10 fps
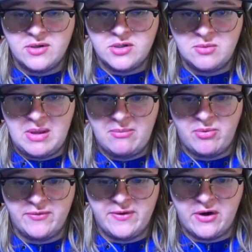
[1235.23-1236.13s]
to be able
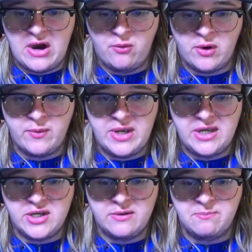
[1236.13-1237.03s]
to figure out where we
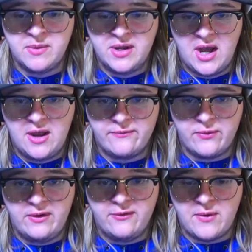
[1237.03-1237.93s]
need to
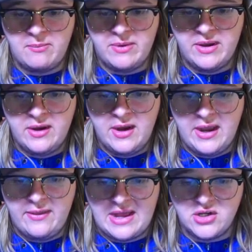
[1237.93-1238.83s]
unfreeze from,
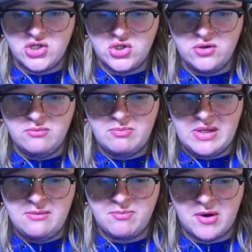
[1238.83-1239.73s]
and that should
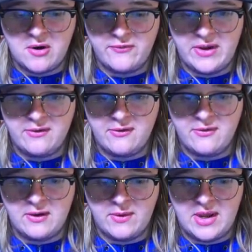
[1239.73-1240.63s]
be
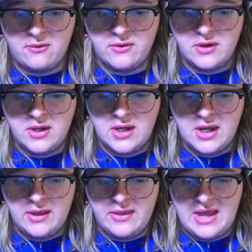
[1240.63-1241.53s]
perfect. There we go.
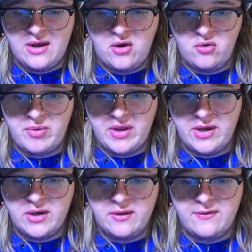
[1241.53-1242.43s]
And then
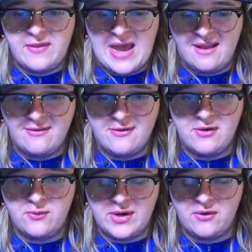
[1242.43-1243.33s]
open that
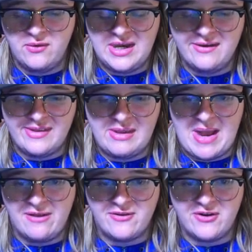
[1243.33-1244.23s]
so we don't need to see
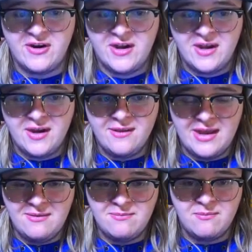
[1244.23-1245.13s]
Bowser, because
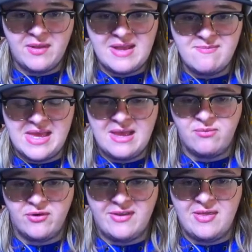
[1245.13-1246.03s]
I like being
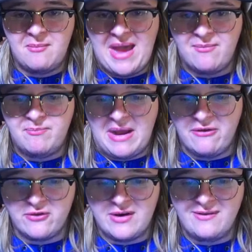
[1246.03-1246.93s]
able to see the map.
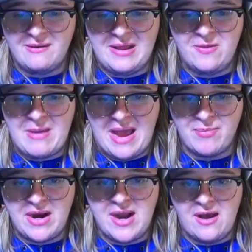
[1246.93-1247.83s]
Bowser doesn't need the map
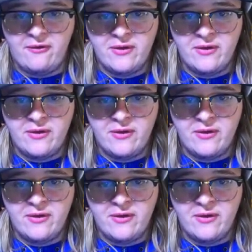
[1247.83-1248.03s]
right now.